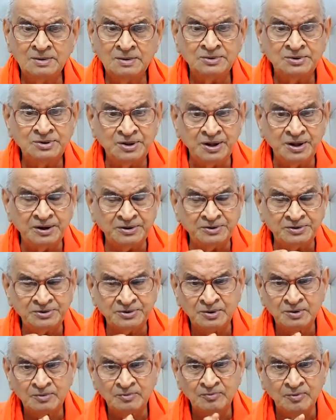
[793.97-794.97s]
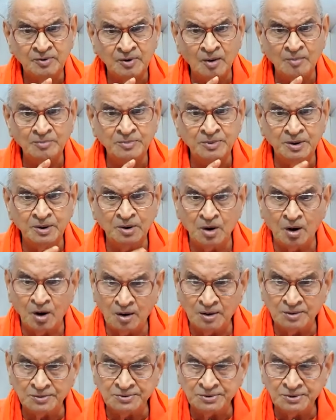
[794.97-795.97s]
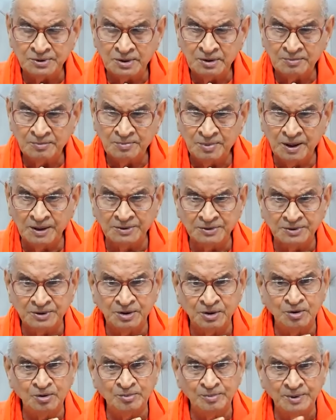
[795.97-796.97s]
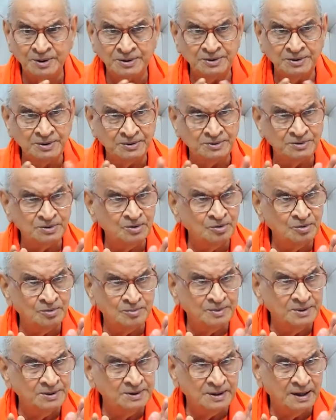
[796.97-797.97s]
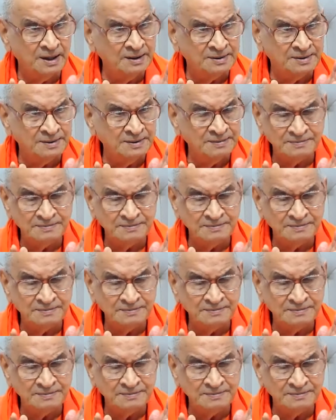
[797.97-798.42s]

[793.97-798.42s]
seeks from the gods, please give me this, give me that.